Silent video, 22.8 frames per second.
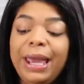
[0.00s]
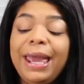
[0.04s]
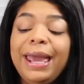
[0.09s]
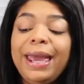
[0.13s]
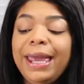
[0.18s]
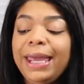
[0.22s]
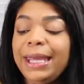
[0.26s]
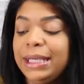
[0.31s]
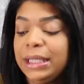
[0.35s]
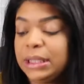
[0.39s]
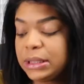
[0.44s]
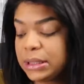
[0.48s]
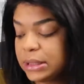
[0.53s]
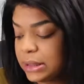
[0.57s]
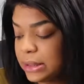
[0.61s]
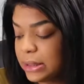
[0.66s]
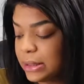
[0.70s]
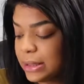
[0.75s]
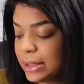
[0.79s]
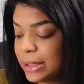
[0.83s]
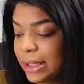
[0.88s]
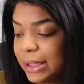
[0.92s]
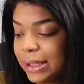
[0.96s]

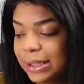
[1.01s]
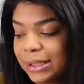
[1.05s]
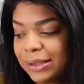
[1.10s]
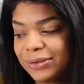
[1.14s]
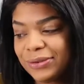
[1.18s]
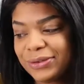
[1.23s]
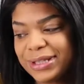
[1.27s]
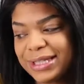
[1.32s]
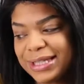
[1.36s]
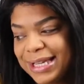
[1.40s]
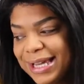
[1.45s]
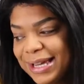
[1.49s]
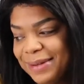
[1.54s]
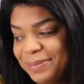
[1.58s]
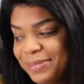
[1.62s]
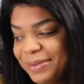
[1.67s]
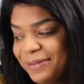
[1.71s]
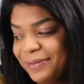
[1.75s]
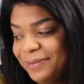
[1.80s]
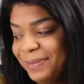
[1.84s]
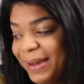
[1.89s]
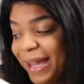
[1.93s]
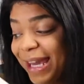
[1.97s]
pages on top
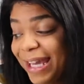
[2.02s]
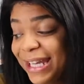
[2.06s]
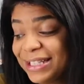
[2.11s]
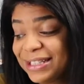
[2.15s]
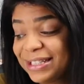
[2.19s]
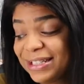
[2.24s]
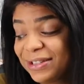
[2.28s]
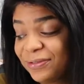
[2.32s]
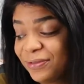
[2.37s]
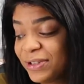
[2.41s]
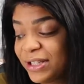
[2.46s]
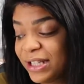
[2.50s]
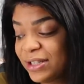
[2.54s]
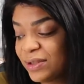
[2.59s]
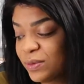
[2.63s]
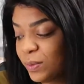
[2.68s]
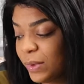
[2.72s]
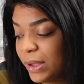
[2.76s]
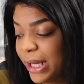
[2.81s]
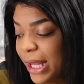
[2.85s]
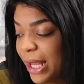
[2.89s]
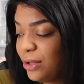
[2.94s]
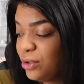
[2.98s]
of pages for this
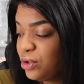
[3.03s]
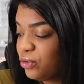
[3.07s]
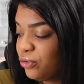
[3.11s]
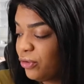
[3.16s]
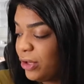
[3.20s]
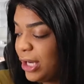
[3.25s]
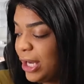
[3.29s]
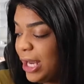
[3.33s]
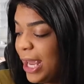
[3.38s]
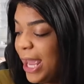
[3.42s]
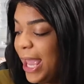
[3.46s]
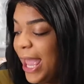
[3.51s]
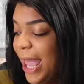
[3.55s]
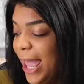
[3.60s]
one entry.